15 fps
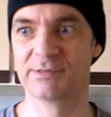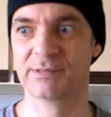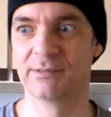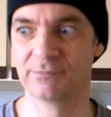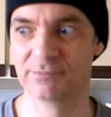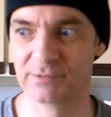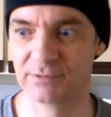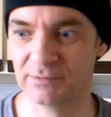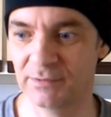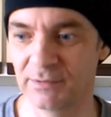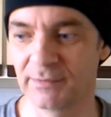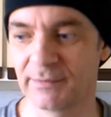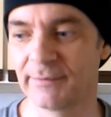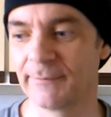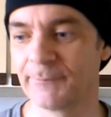themselves. So
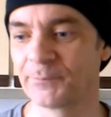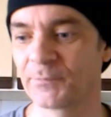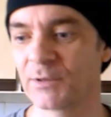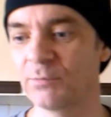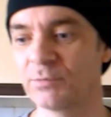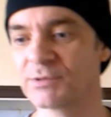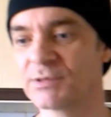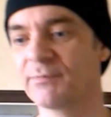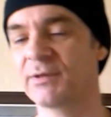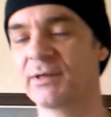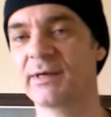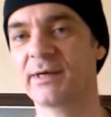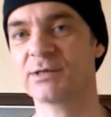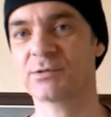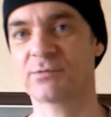you want something
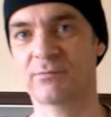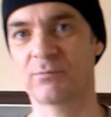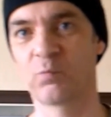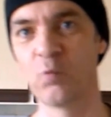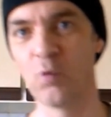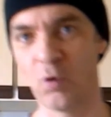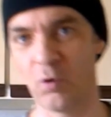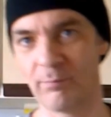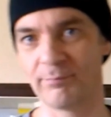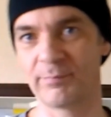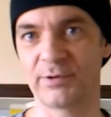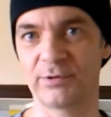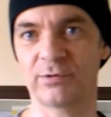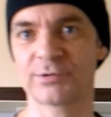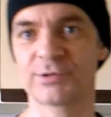that gets warm
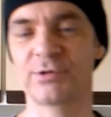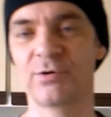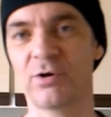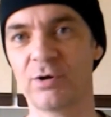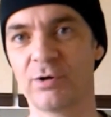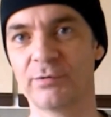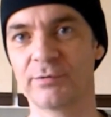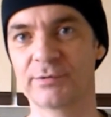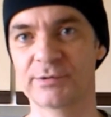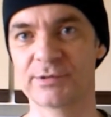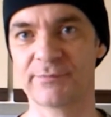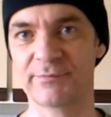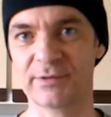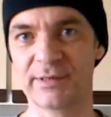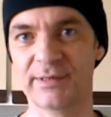but not too hot,
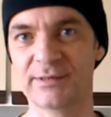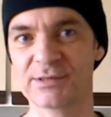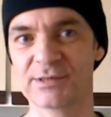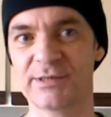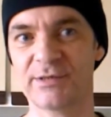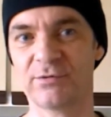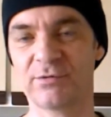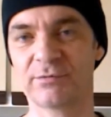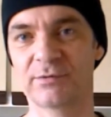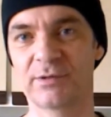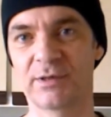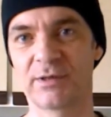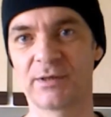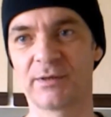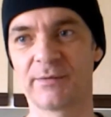something they can sit on,
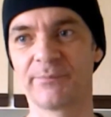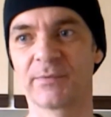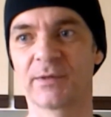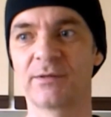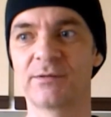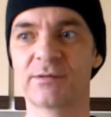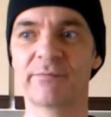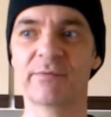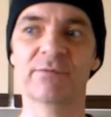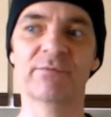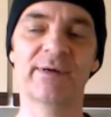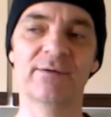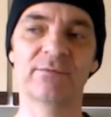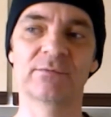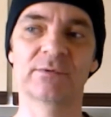something
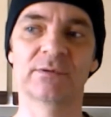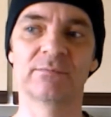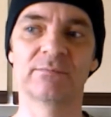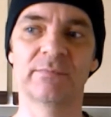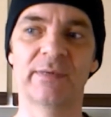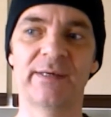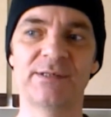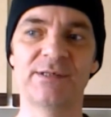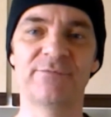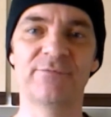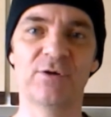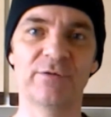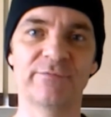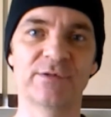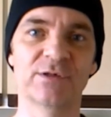around
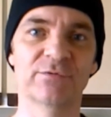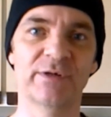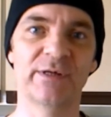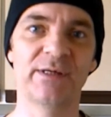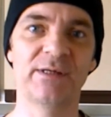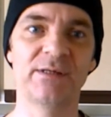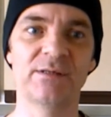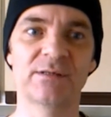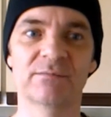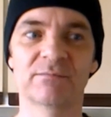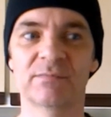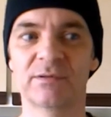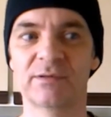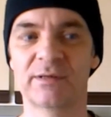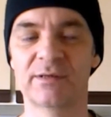85 degrees,
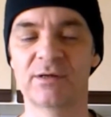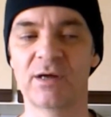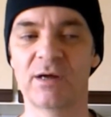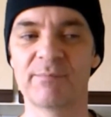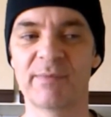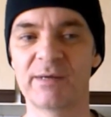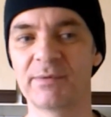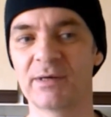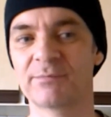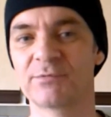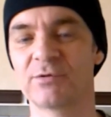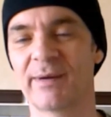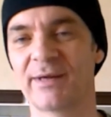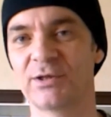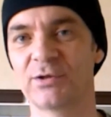go maybe up
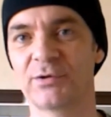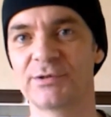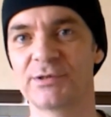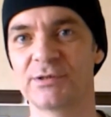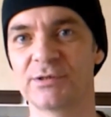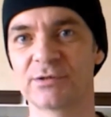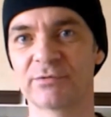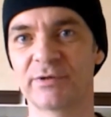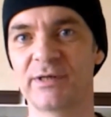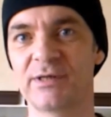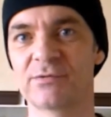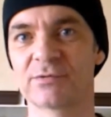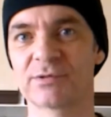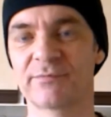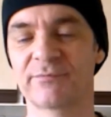to about 90
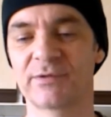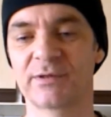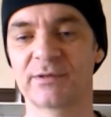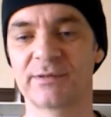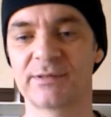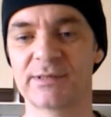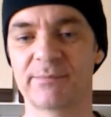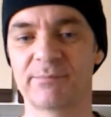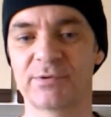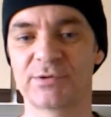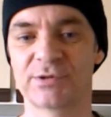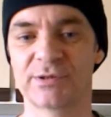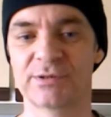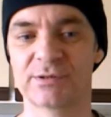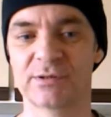degrees or something in
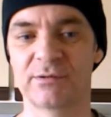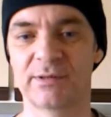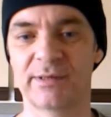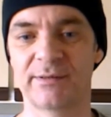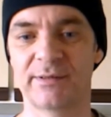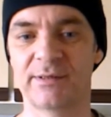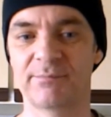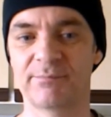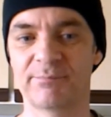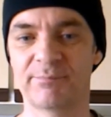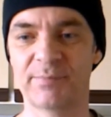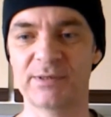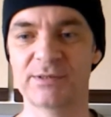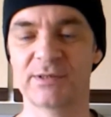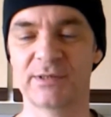temperature, so that they've
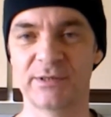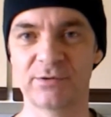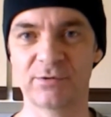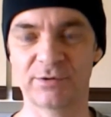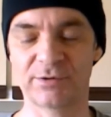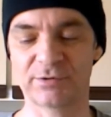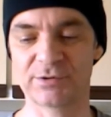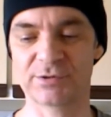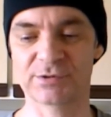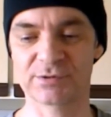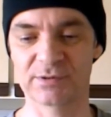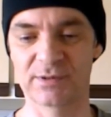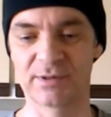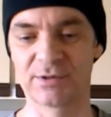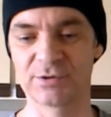basically got a
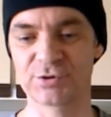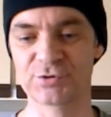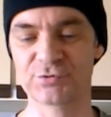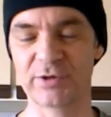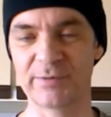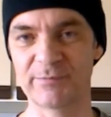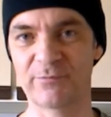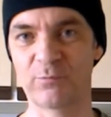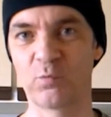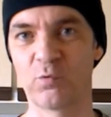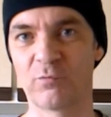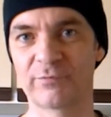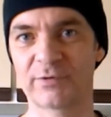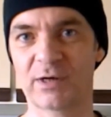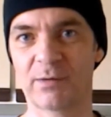nice stream of
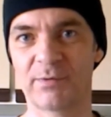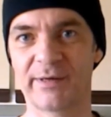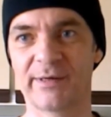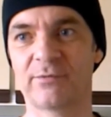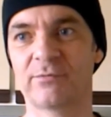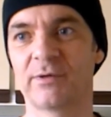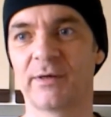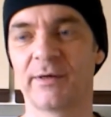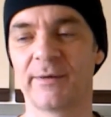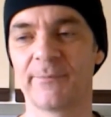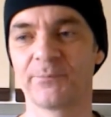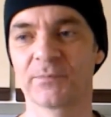warmth coming out.